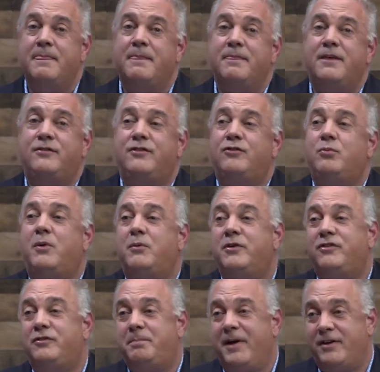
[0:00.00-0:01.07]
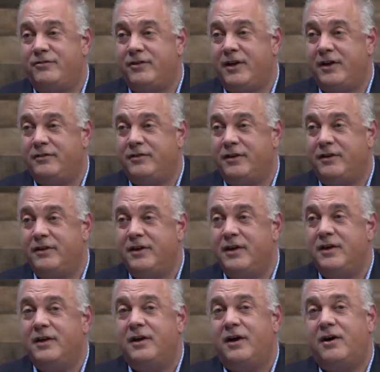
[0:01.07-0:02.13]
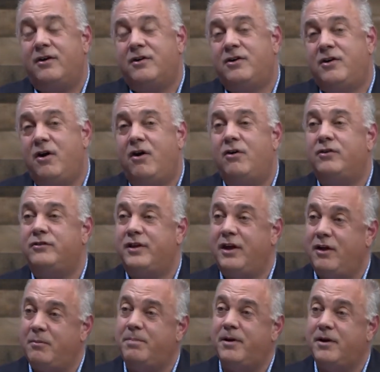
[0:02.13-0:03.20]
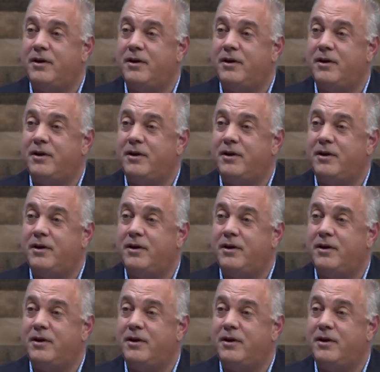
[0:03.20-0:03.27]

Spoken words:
This is what we specialize in. Our goal is to help our